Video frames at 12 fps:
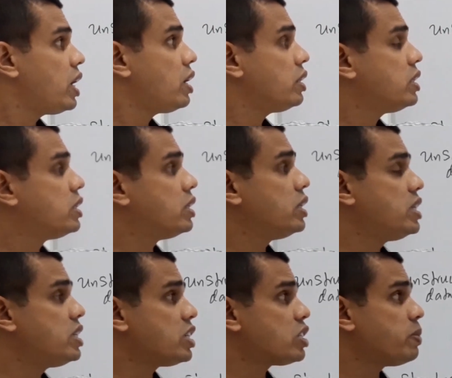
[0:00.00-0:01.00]
the
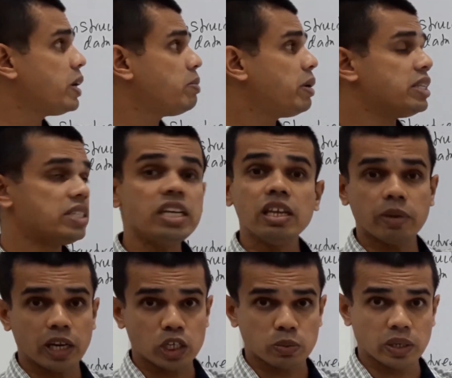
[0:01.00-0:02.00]
decisions made by the senior
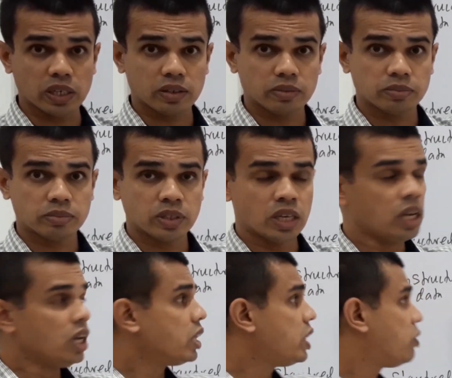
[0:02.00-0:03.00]
management.
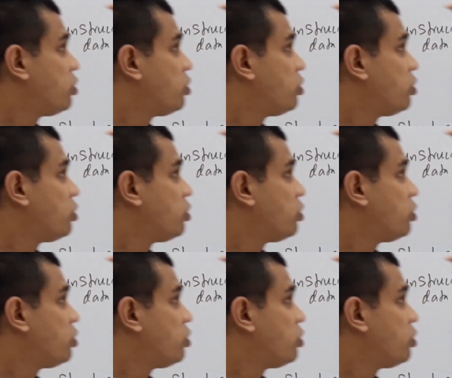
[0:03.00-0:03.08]
Therefore,